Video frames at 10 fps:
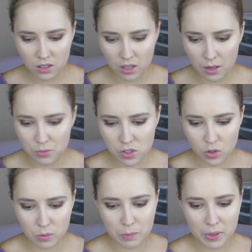And I'm just
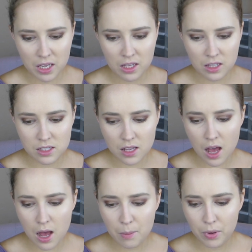going to be picking this
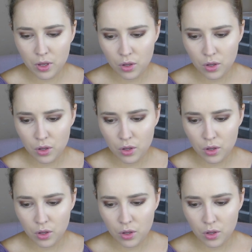up